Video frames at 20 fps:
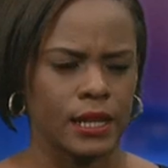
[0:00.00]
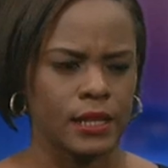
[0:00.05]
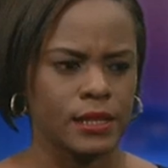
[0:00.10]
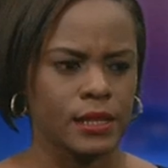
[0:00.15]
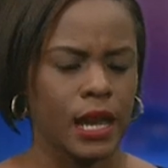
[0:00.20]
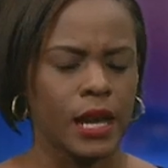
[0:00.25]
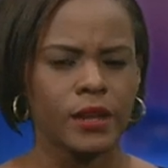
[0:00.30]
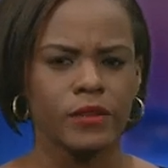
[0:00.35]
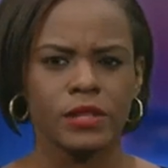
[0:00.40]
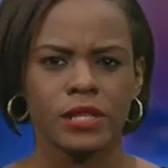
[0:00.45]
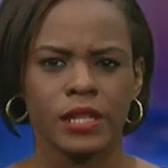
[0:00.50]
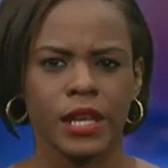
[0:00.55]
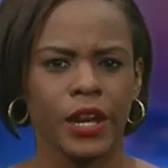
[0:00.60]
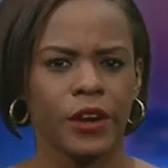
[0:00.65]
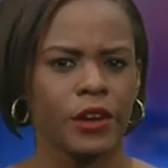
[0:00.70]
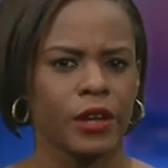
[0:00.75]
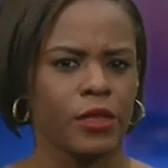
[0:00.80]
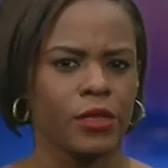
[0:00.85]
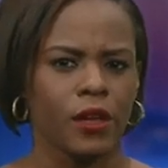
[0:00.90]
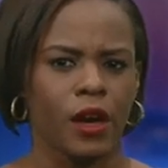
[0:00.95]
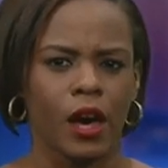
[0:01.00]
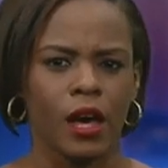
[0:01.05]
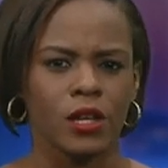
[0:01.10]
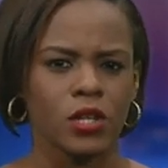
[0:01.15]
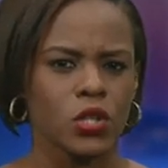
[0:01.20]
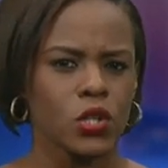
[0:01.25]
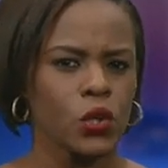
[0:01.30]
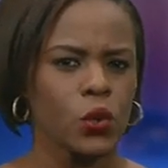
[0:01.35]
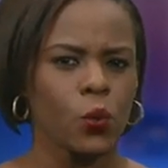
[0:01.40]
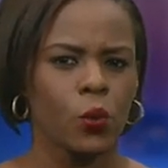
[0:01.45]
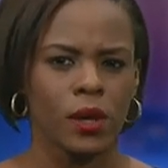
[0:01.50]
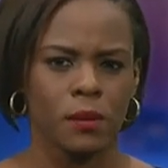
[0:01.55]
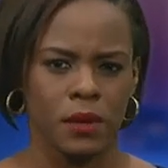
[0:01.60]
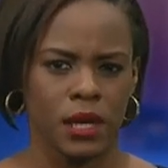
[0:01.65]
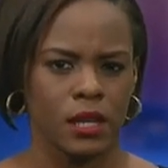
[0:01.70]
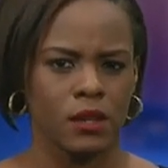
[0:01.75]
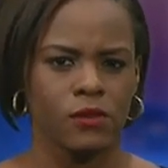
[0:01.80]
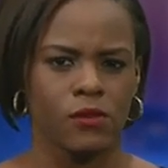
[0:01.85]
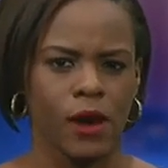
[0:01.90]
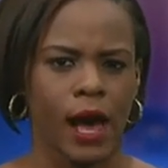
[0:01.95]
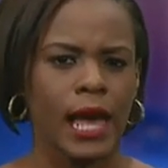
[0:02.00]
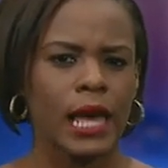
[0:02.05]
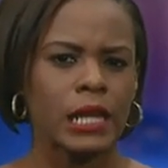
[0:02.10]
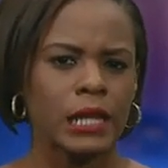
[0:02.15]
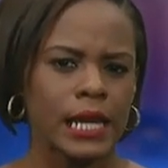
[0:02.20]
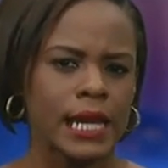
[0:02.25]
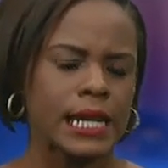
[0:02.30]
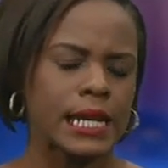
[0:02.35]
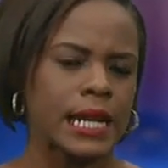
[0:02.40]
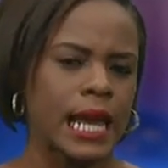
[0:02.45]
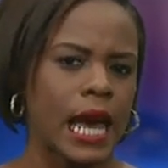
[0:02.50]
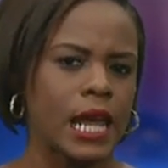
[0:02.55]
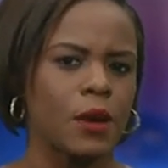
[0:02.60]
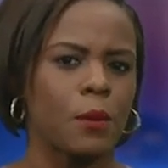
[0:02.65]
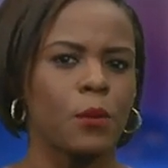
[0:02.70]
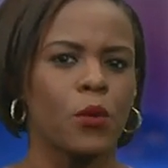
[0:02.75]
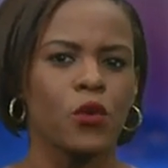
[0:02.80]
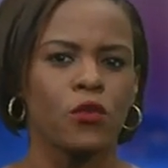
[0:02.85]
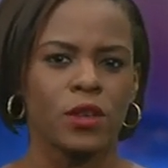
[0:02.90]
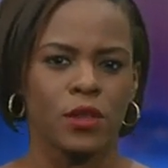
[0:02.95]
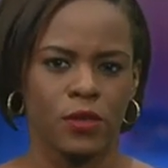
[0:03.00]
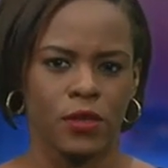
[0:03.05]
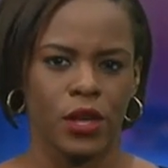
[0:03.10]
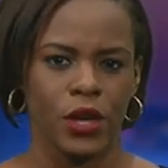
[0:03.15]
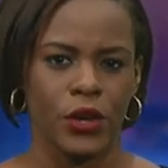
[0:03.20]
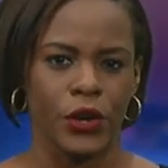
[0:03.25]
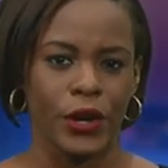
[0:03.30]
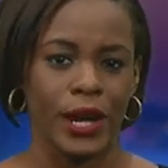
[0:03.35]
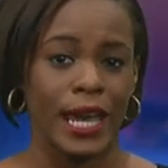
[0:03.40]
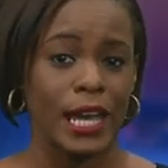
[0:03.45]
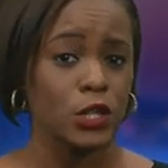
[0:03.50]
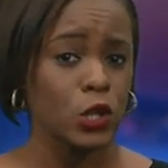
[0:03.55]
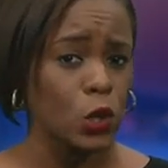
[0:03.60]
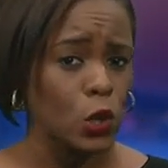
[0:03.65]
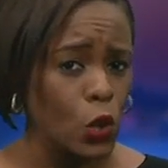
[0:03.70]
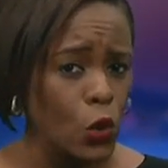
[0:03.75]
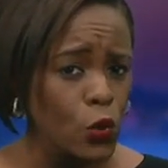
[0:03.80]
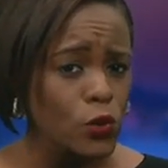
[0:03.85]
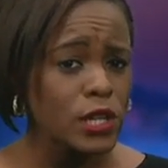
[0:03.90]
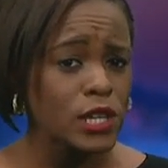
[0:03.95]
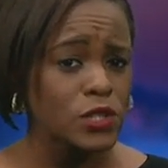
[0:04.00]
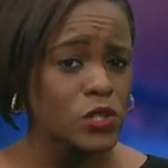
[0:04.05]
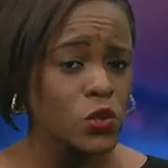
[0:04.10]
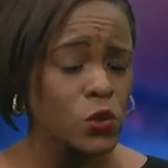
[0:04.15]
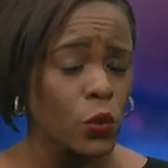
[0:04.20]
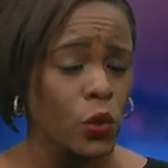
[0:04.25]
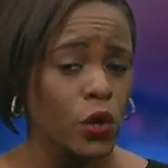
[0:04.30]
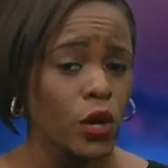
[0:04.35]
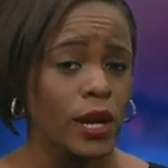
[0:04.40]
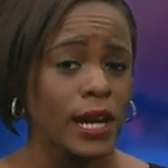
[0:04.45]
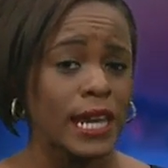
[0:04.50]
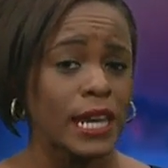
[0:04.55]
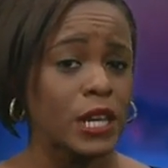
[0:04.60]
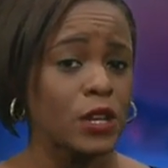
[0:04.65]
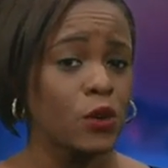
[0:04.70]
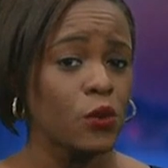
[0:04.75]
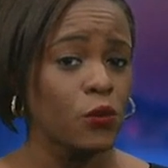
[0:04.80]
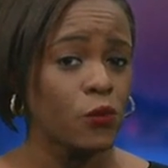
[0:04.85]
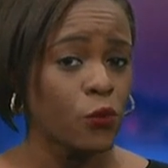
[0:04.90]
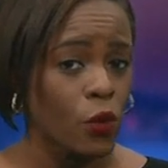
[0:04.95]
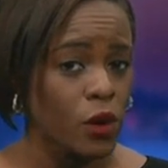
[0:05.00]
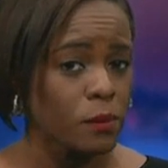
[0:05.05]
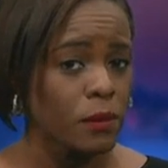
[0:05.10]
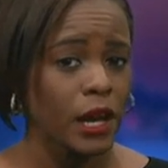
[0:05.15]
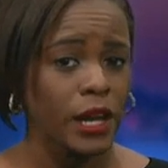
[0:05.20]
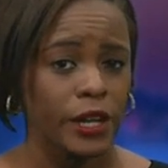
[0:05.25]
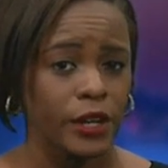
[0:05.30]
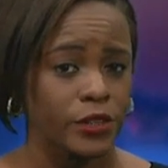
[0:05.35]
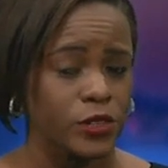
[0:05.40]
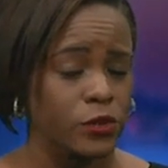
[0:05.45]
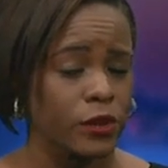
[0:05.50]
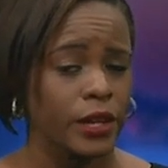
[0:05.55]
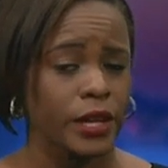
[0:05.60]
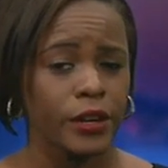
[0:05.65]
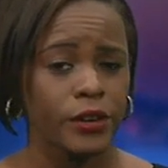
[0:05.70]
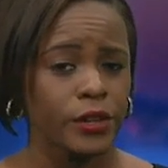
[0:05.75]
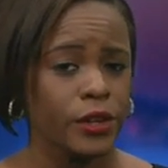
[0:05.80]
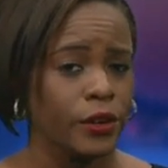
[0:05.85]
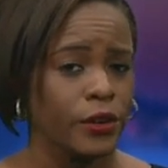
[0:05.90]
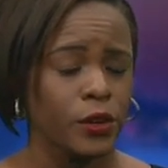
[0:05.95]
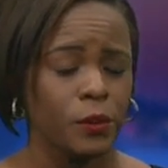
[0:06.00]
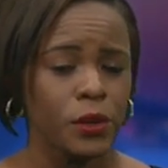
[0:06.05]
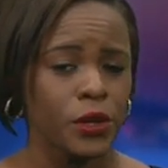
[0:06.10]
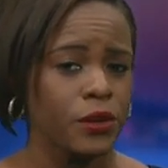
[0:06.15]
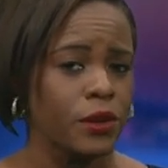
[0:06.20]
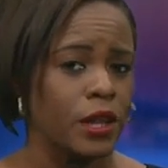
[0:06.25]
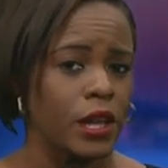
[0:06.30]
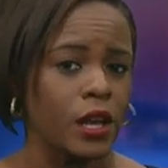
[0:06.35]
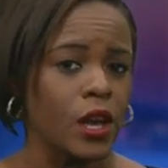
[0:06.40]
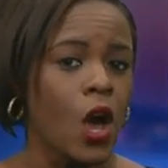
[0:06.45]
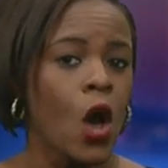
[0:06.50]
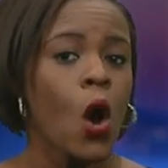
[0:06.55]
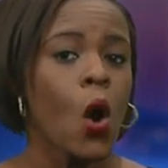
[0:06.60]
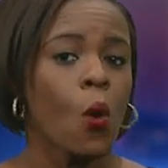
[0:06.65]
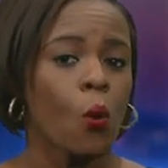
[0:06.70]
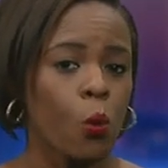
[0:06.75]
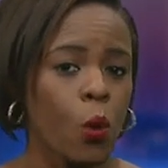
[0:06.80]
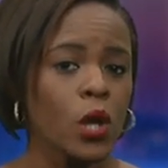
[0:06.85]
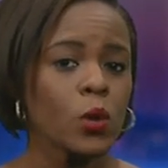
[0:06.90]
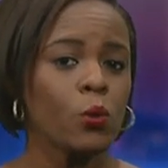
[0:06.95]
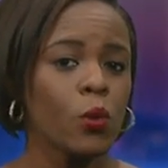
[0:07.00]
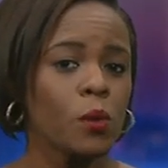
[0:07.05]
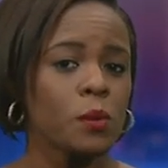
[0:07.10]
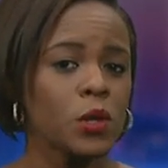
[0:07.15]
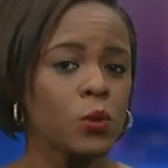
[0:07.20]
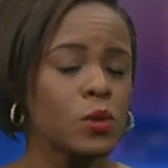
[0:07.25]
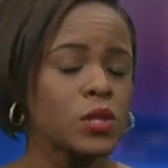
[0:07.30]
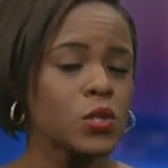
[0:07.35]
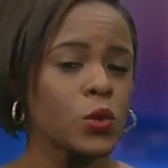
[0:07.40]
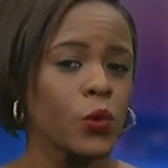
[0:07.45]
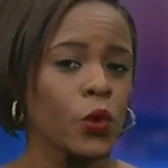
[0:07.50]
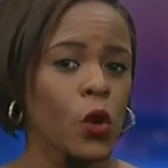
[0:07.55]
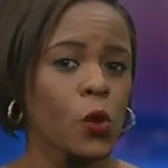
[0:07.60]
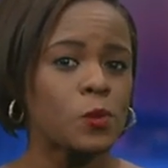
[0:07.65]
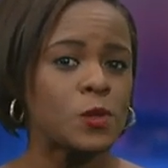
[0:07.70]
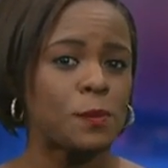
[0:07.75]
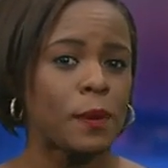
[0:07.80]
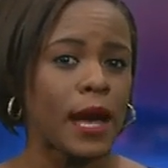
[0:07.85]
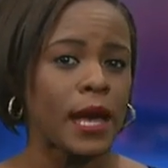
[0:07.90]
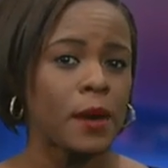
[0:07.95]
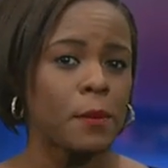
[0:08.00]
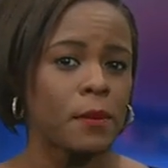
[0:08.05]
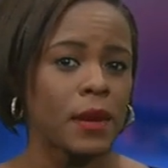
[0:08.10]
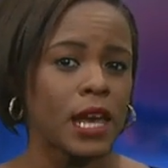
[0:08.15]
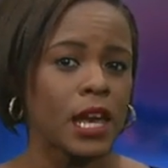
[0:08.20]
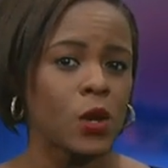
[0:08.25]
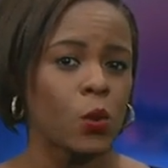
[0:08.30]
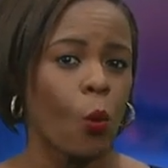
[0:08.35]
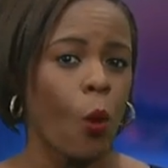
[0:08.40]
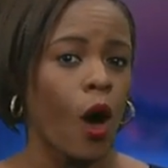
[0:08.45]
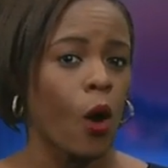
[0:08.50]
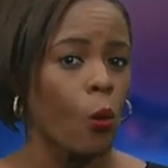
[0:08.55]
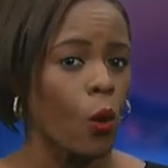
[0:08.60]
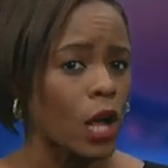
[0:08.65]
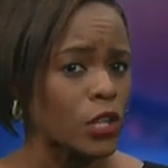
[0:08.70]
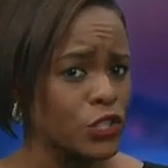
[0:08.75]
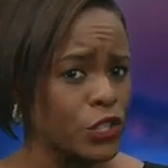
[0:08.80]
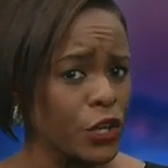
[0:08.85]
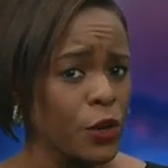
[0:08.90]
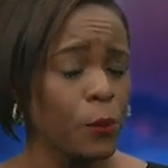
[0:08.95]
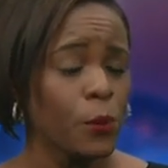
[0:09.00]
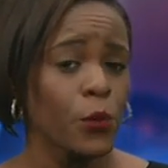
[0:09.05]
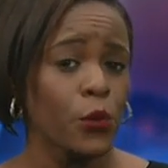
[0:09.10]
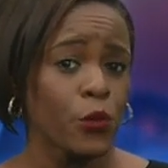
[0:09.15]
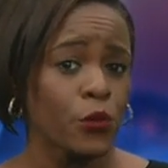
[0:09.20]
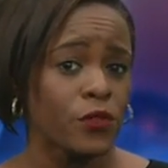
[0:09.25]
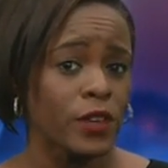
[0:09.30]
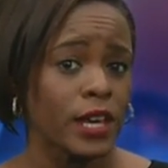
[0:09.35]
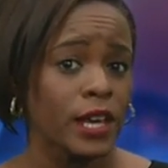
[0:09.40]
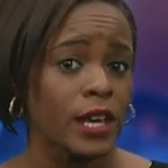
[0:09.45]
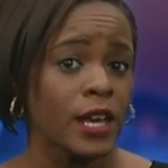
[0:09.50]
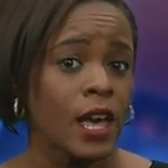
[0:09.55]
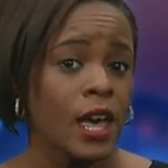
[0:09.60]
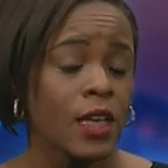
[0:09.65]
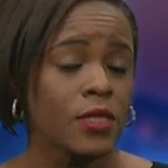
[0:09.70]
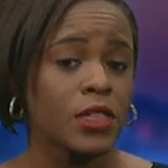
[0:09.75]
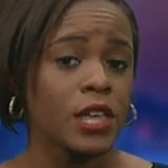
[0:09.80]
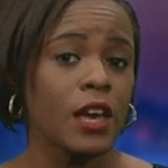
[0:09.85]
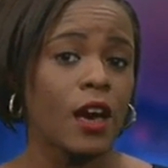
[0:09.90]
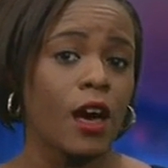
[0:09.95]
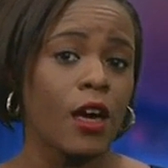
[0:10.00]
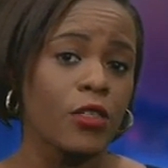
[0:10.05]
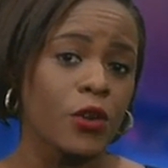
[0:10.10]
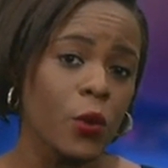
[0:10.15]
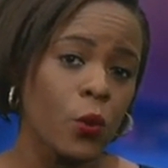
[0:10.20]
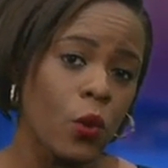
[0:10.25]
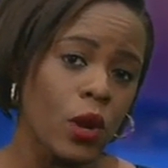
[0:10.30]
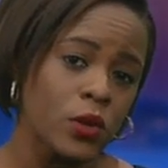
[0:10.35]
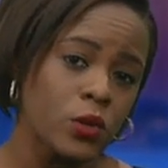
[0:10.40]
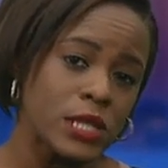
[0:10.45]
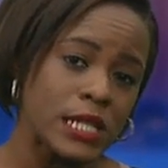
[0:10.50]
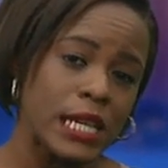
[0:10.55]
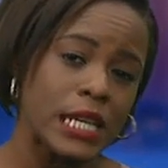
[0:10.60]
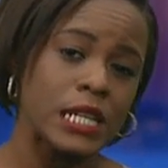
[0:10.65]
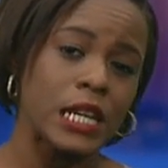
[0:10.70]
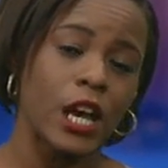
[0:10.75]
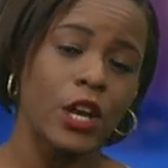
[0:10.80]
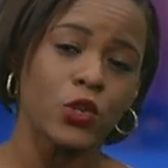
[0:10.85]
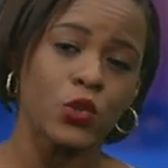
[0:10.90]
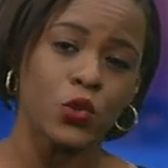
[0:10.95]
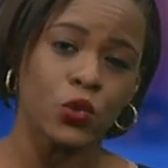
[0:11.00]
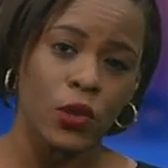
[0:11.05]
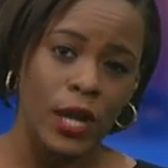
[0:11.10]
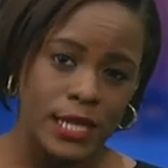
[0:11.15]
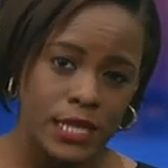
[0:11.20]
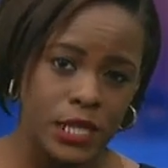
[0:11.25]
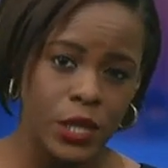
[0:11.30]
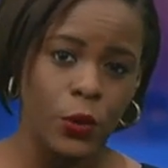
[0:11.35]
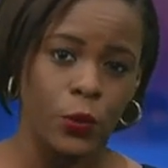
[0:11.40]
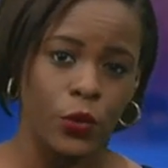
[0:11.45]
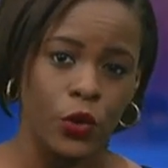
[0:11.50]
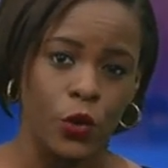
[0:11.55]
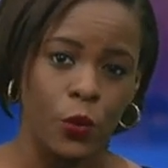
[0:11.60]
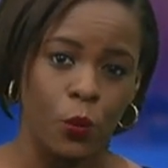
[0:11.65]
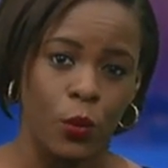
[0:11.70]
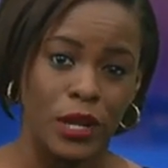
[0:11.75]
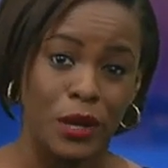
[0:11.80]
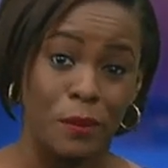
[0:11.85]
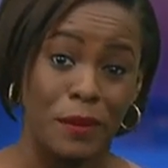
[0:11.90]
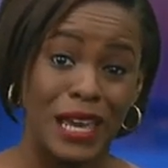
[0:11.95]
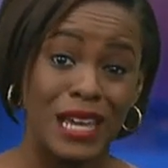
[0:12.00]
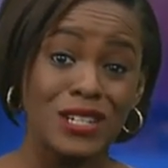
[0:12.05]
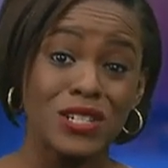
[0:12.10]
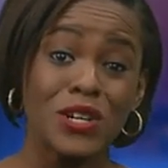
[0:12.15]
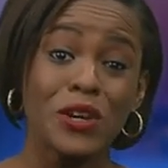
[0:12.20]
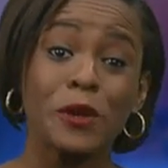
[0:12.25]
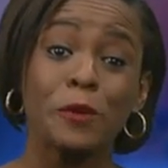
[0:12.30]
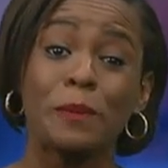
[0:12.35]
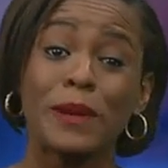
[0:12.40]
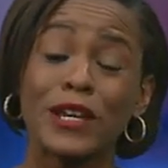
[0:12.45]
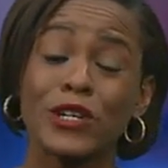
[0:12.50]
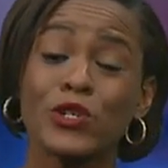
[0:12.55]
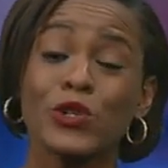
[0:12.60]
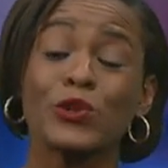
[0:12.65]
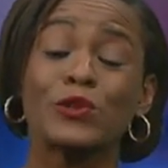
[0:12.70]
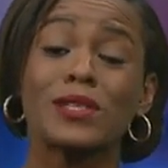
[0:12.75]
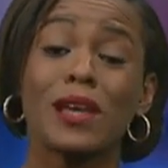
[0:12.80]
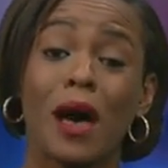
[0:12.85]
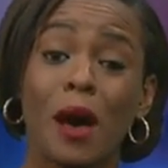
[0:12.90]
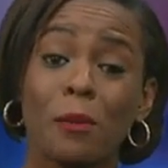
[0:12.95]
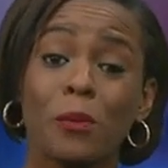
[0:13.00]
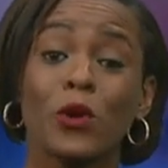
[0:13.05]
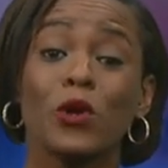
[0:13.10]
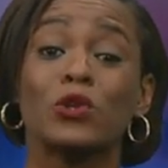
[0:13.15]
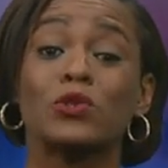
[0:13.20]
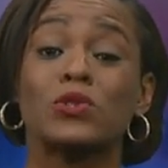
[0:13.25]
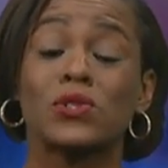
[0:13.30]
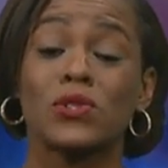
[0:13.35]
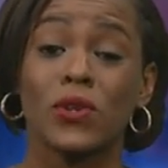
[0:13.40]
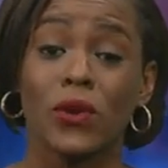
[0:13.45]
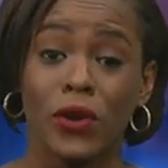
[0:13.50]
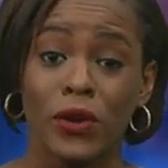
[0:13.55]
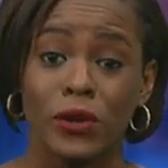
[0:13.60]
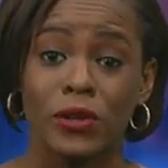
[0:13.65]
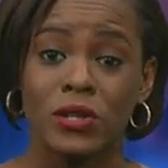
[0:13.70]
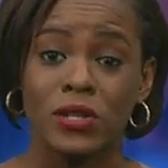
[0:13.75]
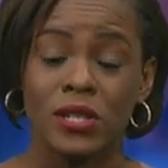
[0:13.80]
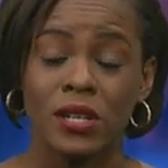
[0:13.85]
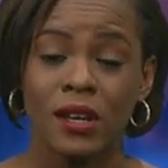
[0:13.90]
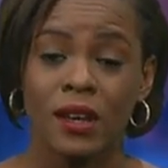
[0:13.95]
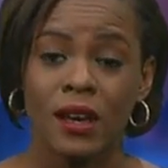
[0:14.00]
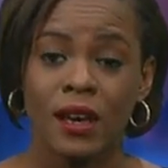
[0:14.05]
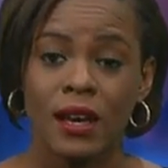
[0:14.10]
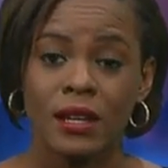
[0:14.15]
It's kind of a scary thought. Two women violated at a movie theater and clothing store in Fort Myers, right here in our community. One woman was groped by a man while watching a movie. The other was in a dressing room when a man took pictures up her skirt.